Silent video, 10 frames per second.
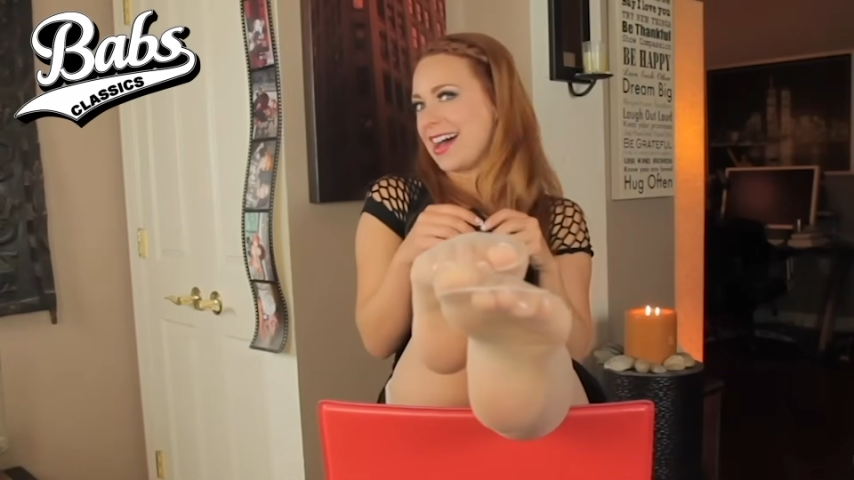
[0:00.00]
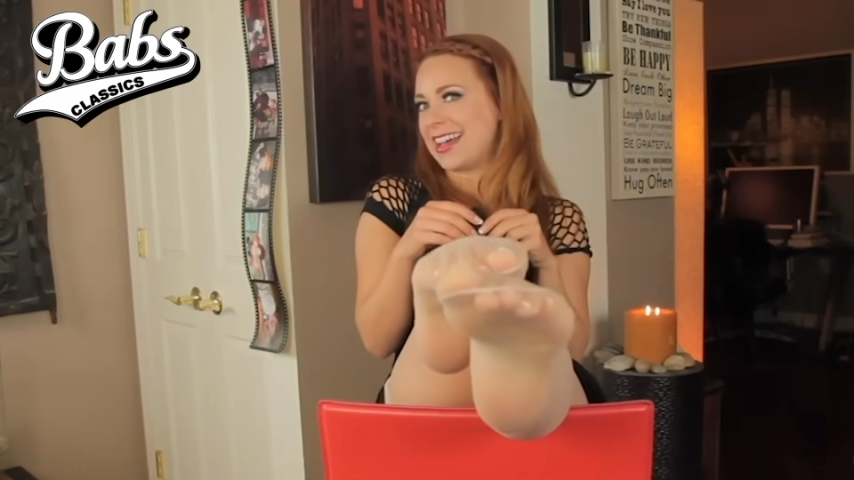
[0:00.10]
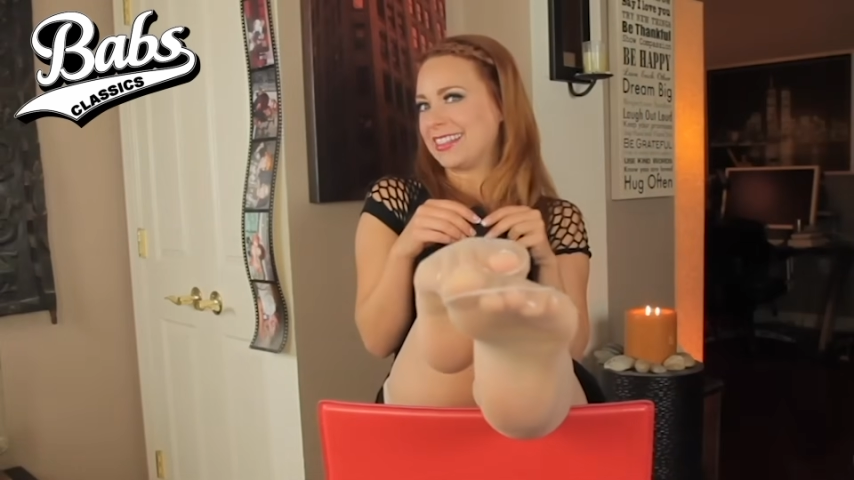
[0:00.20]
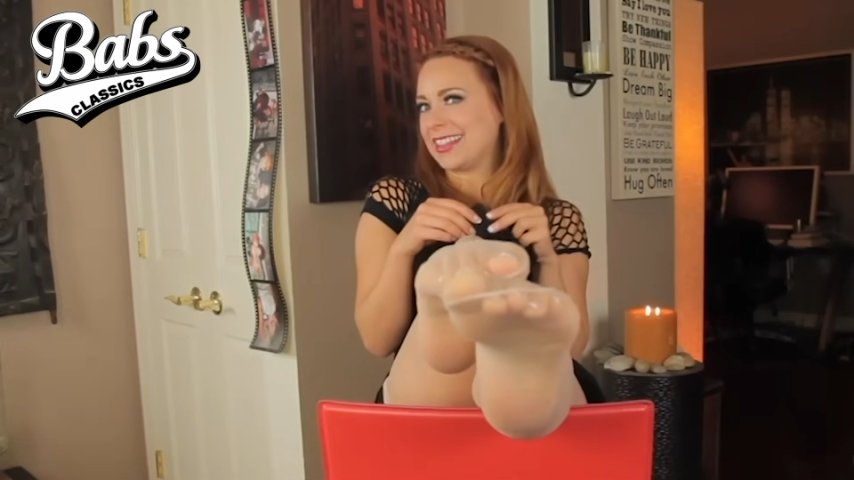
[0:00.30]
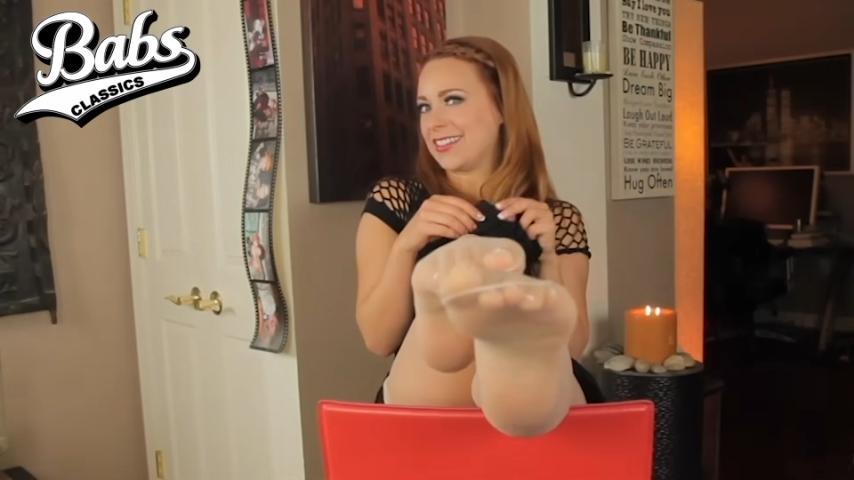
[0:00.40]

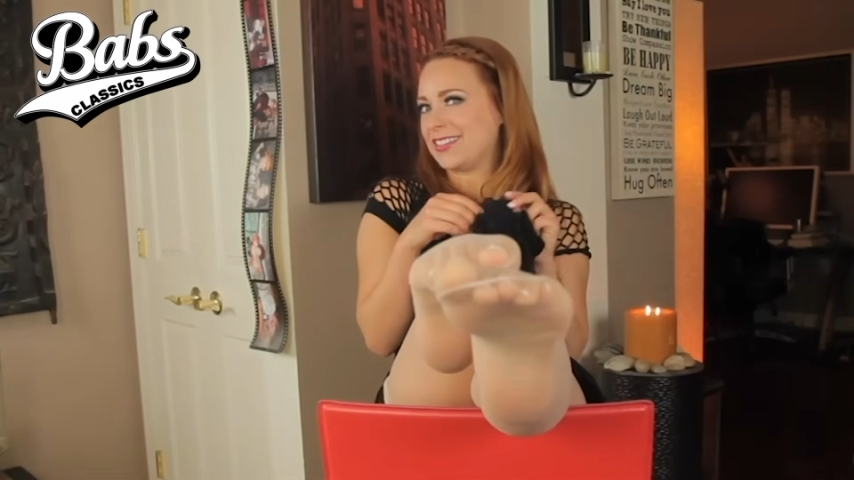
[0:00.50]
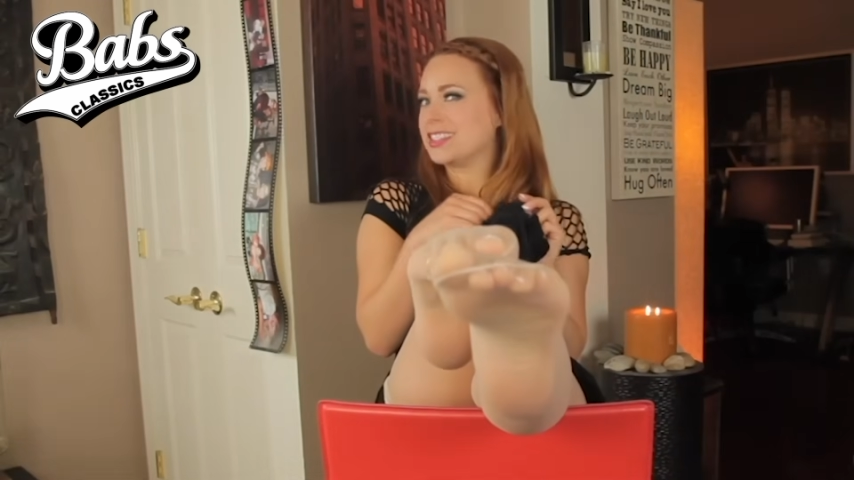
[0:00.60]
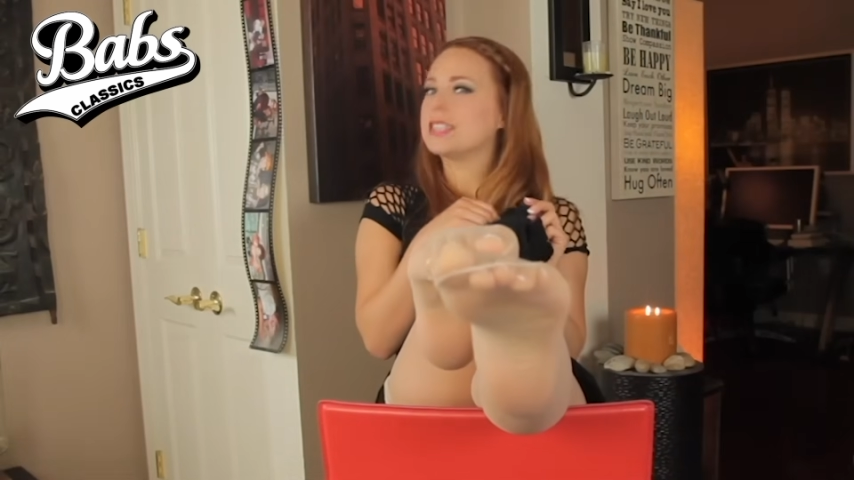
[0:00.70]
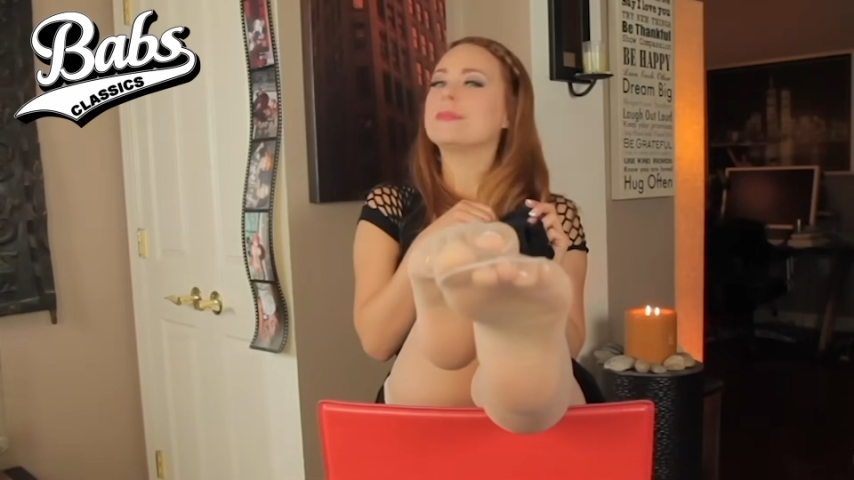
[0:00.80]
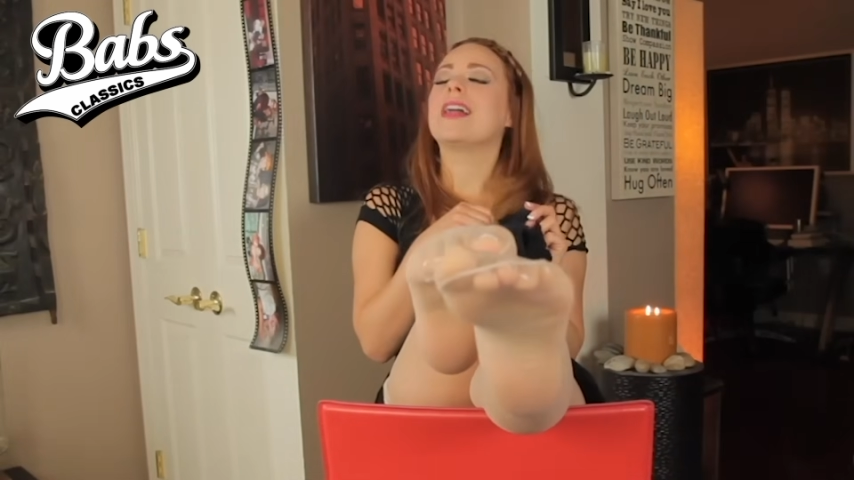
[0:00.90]
I love the
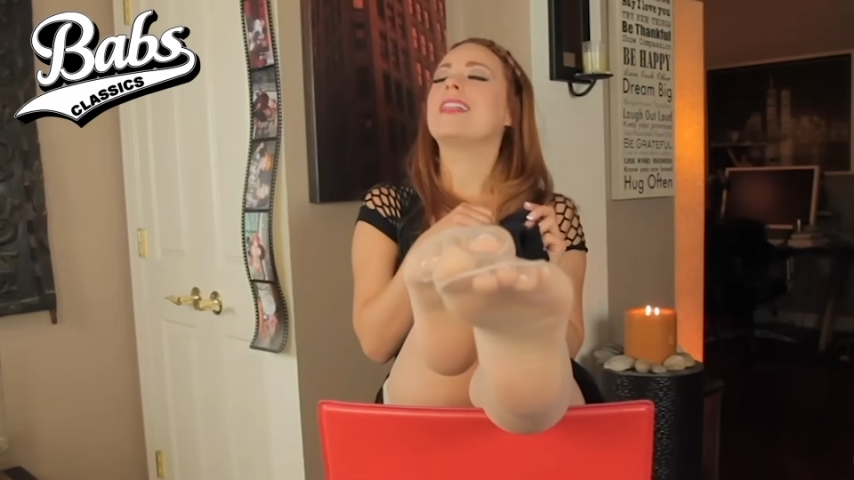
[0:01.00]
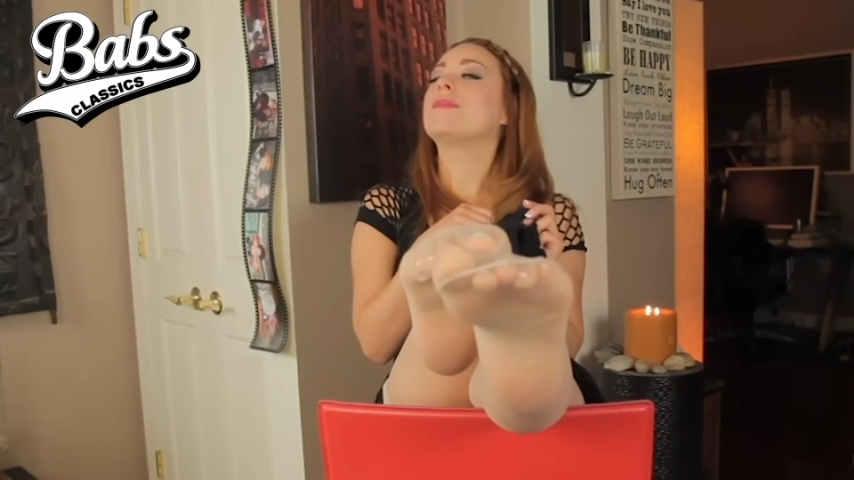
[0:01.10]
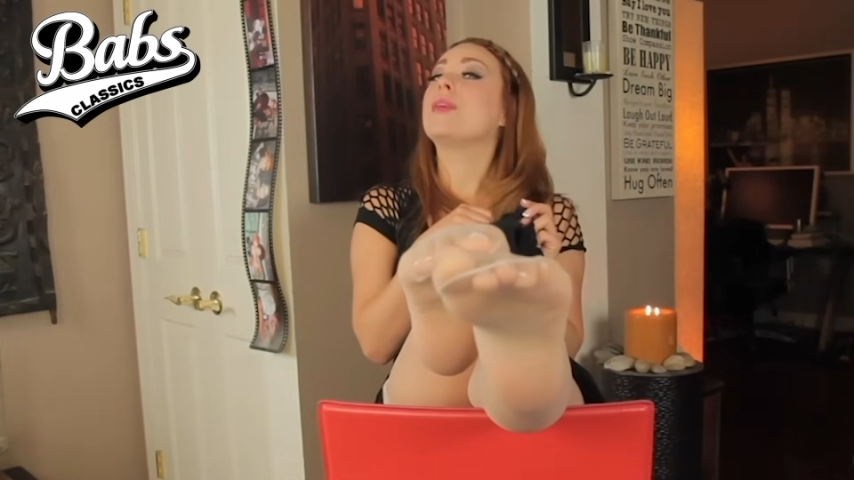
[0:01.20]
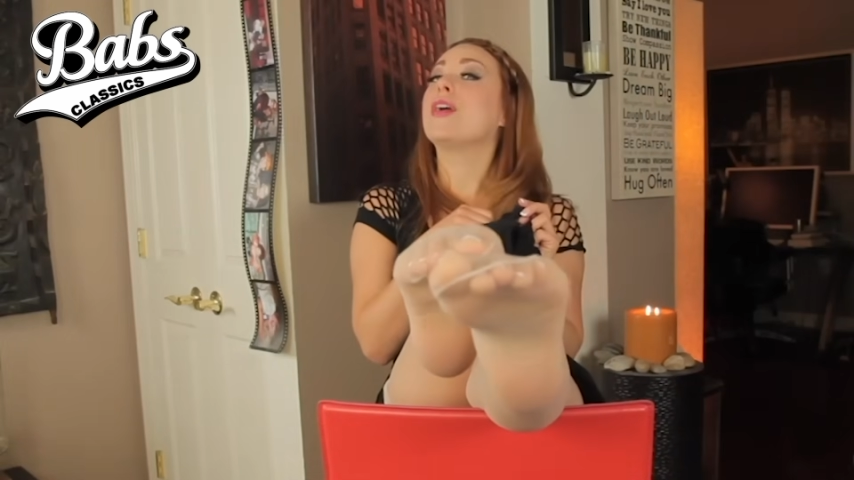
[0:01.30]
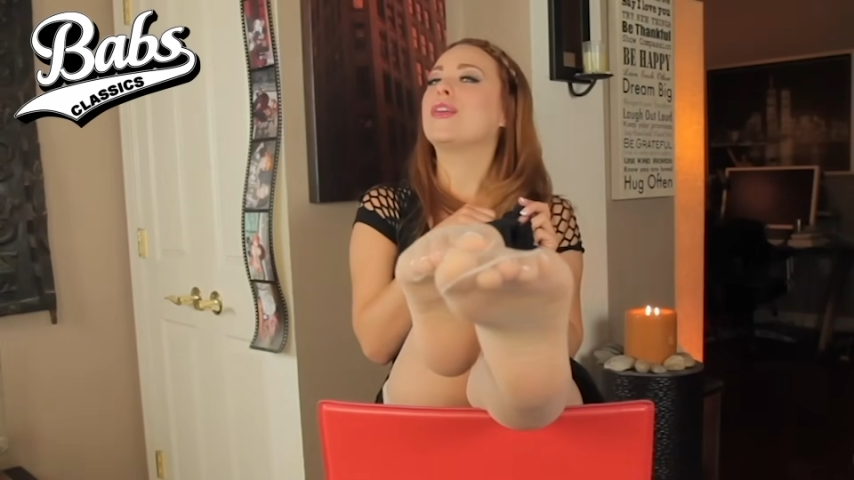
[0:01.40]
smell
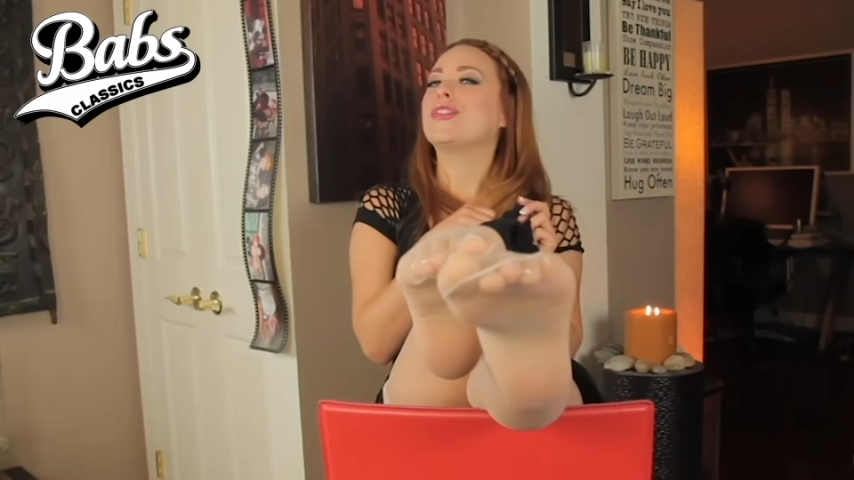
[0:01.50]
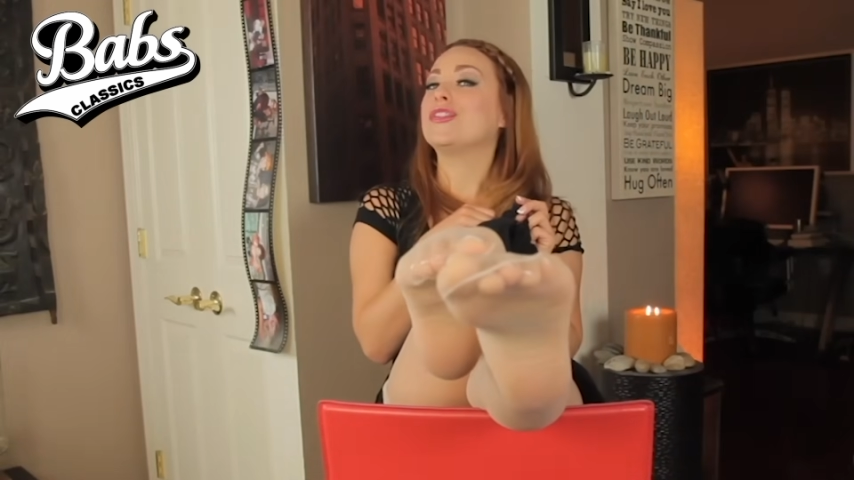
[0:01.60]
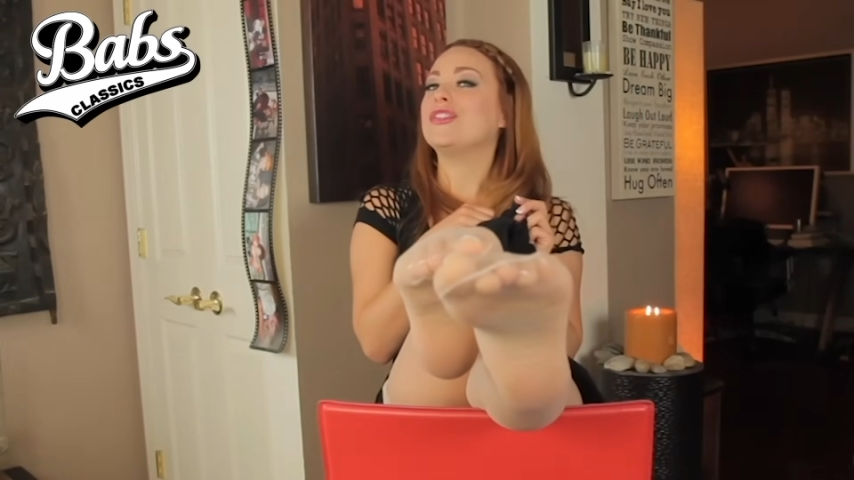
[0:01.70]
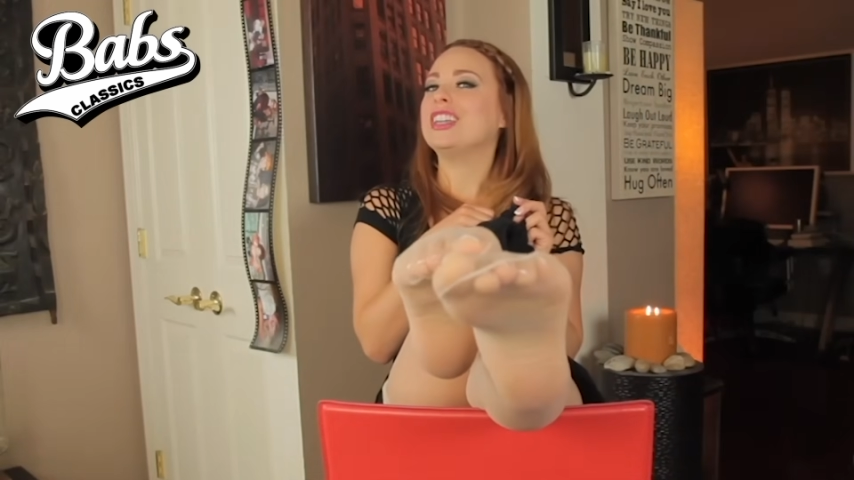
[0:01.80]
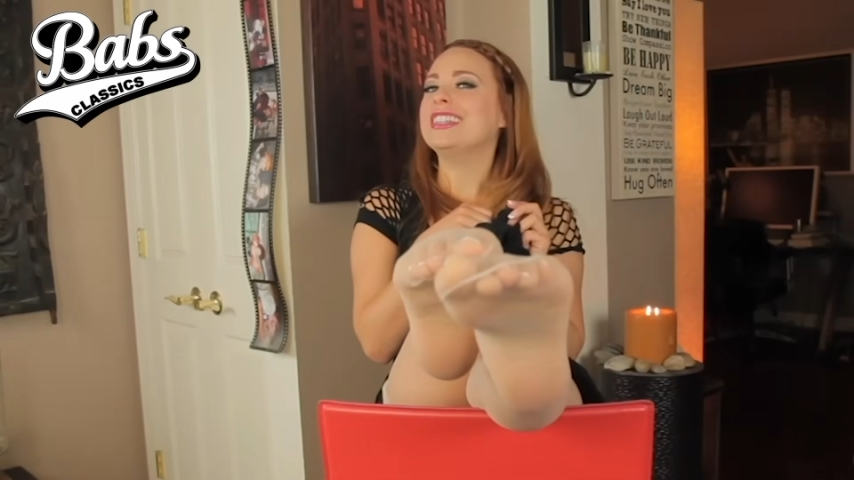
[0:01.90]
of my own
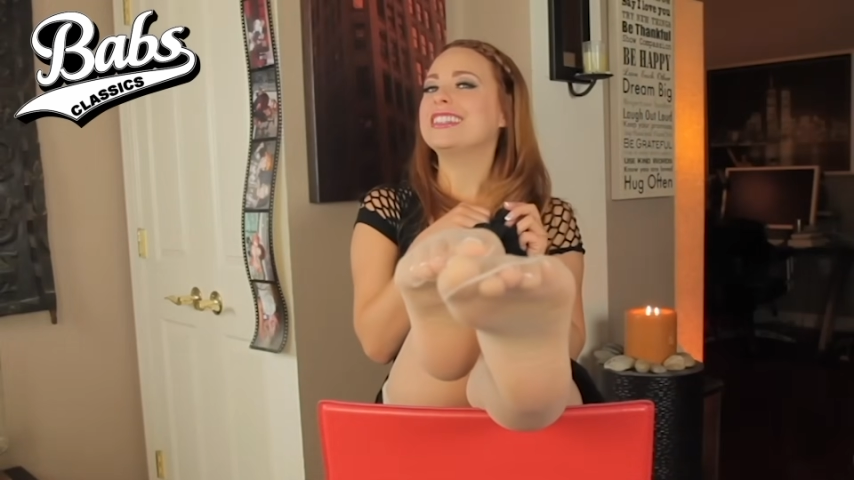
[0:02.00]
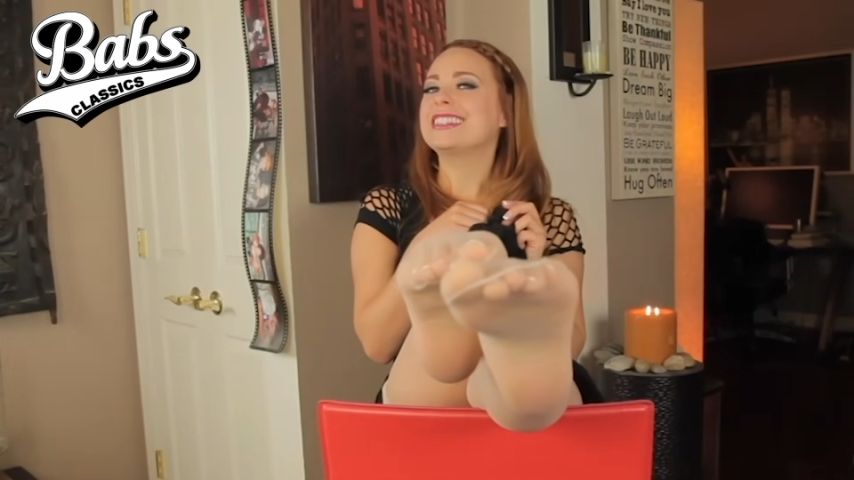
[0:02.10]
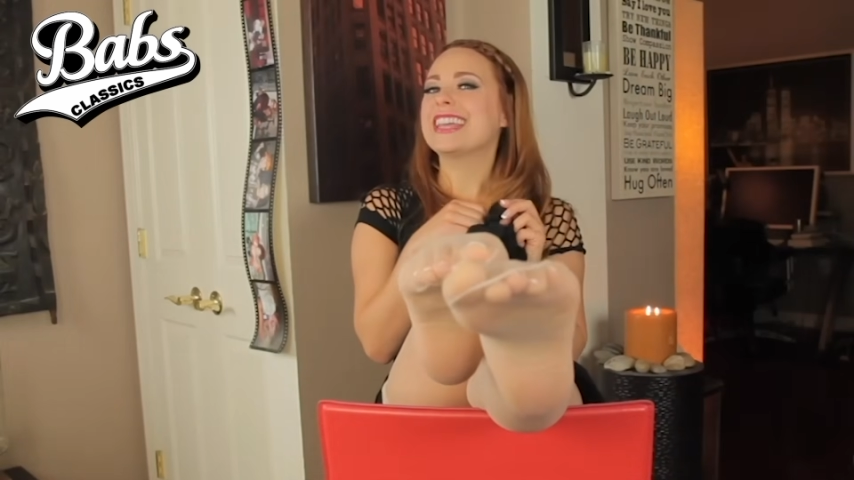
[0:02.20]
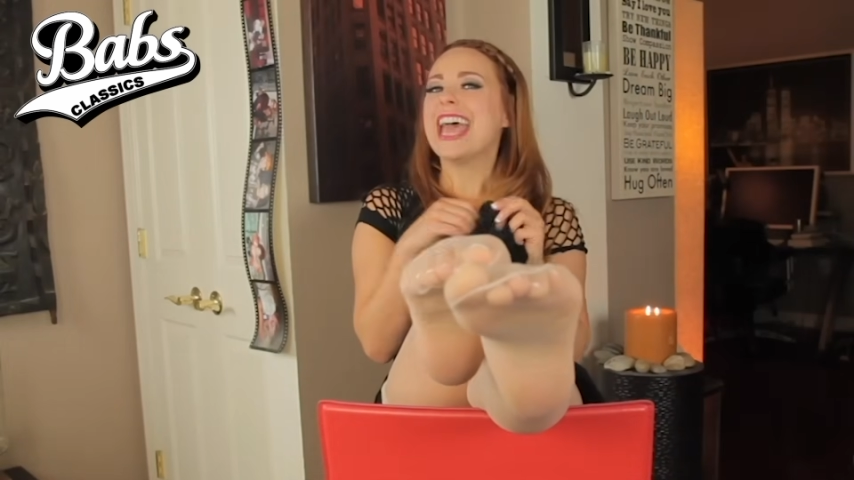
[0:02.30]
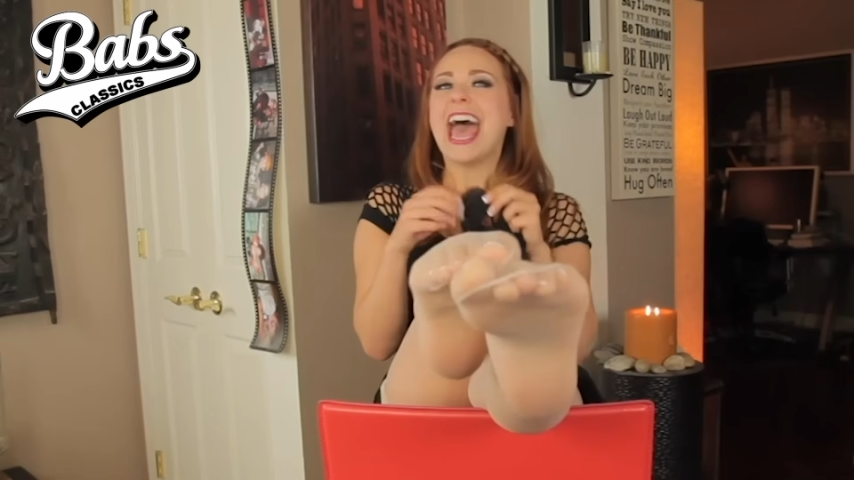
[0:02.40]
feet,